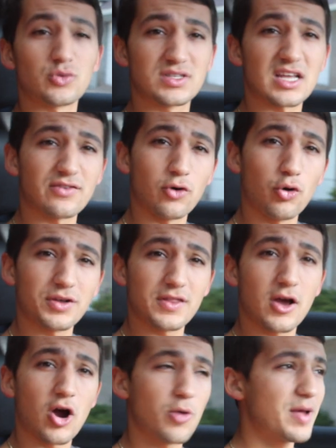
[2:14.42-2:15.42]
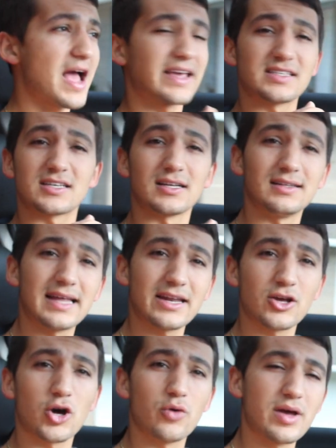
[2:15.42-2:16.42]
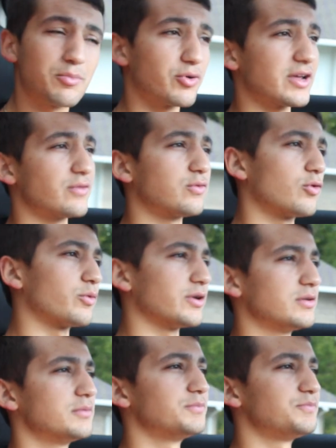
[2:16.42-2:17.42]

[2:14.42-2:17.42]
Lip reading: so instead of holding the car back, it's gonna let it go and bring it forward.